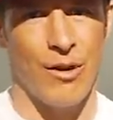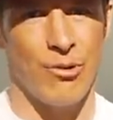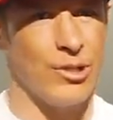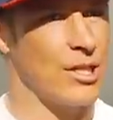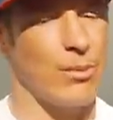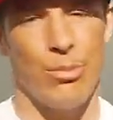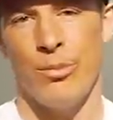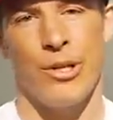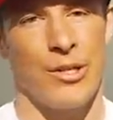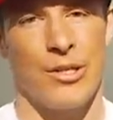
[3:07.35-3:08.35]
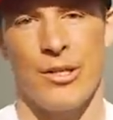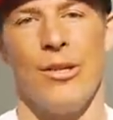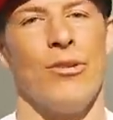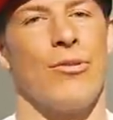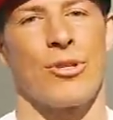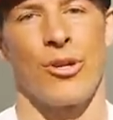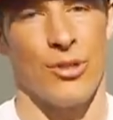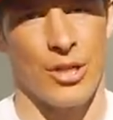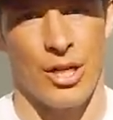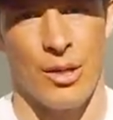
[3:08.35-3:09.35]
that one simply because it, you just
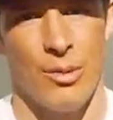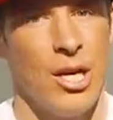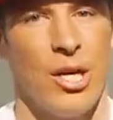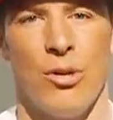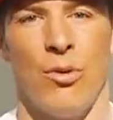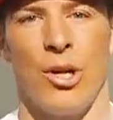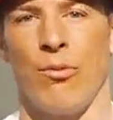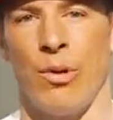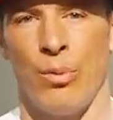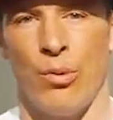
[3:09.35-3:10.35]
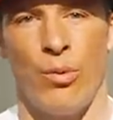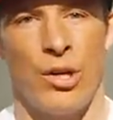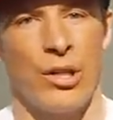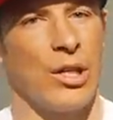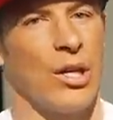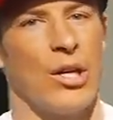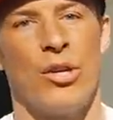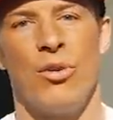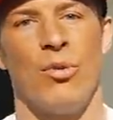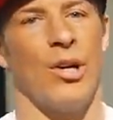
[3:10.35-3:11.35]
hook up. You want to rip a wheelie,
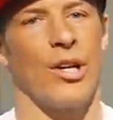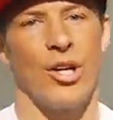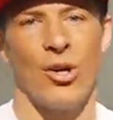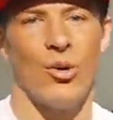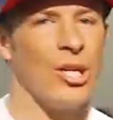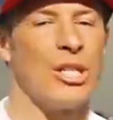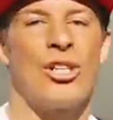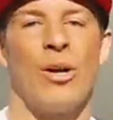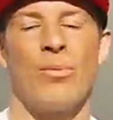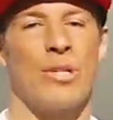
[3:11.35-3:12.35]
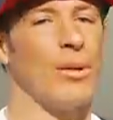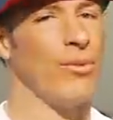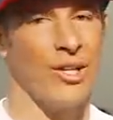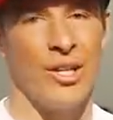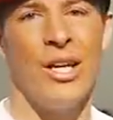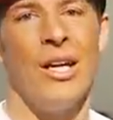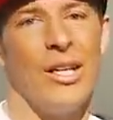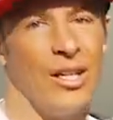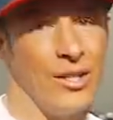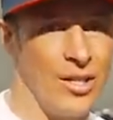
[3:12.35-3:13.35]
you want to go and jump something.
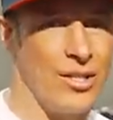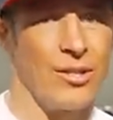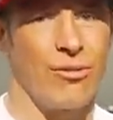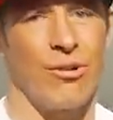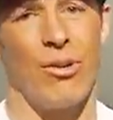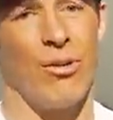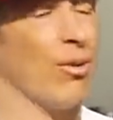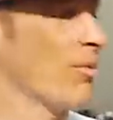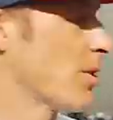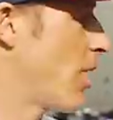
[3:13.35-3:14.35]
The inch and three quarter was